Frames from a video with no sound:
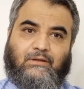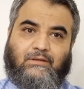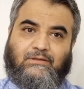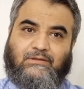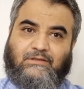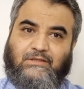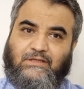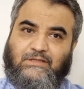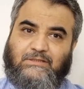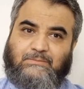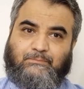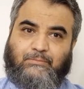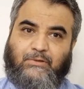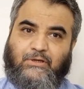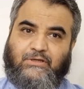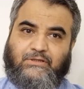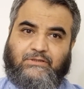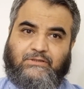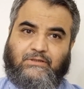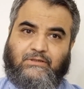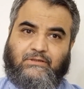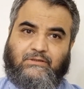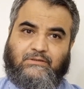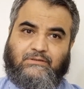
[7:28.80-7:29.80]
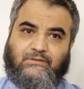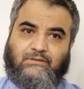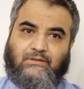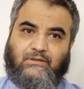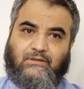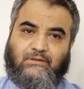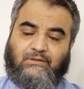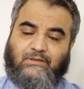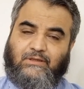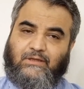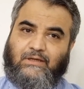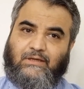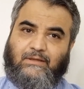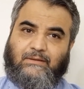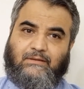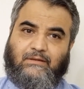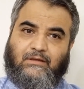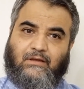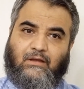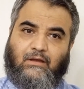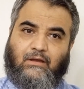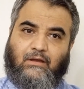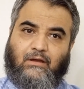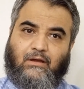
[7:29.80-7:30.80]
These patients need
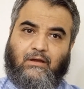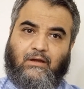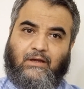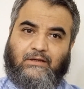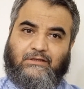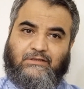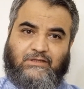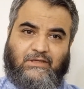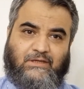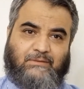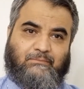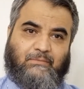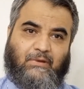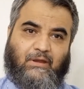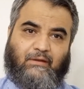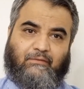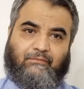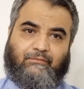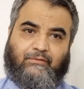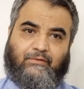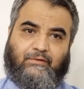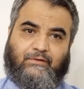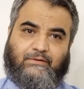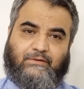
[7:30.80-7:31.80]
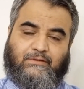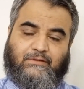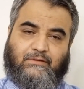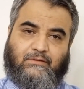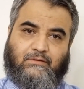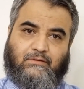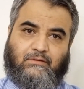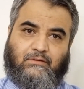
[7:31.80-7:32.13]
a team effort.